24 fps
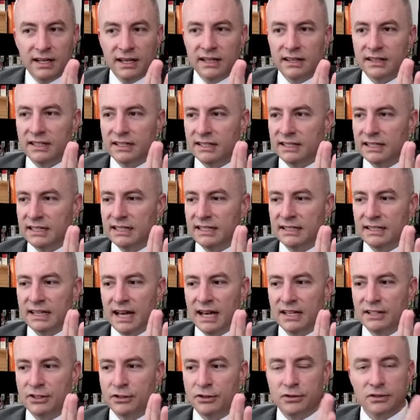This is
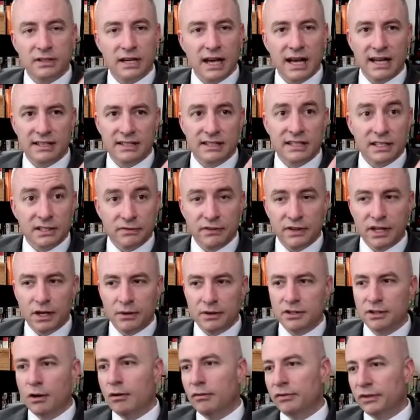as soon as this video
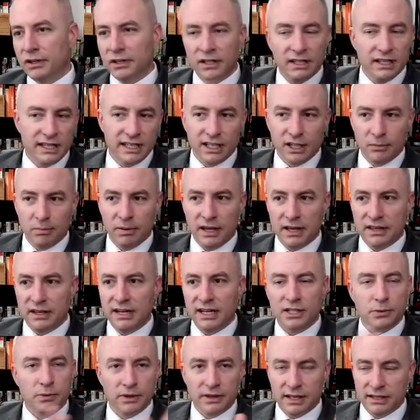is over, it'll play the next one.